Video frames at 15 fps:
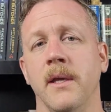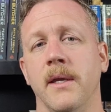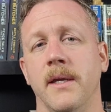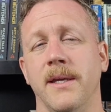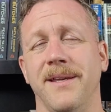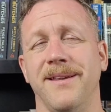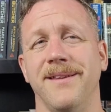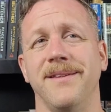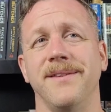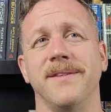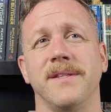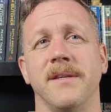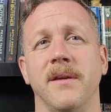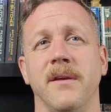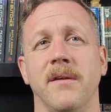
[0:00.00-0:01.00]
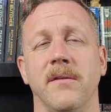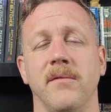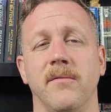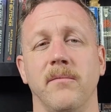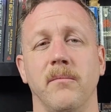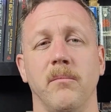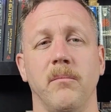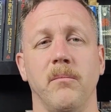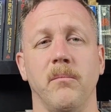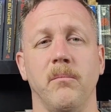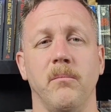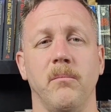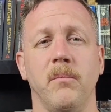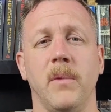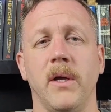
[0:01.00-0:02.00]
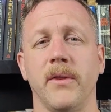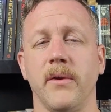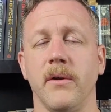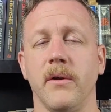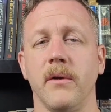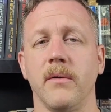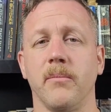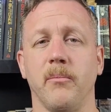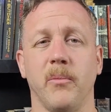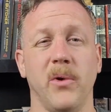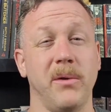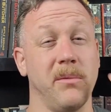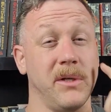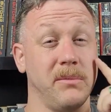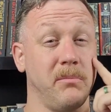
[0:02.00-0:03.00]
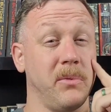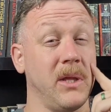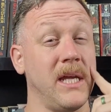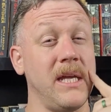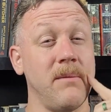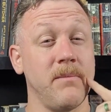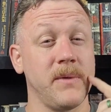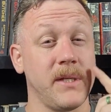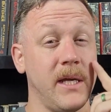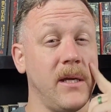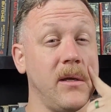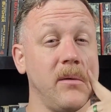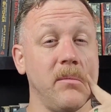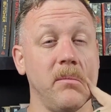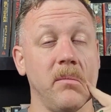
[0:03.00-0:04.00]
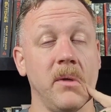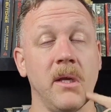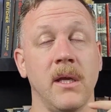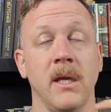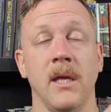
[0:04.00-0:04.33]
His mother pretty much blames him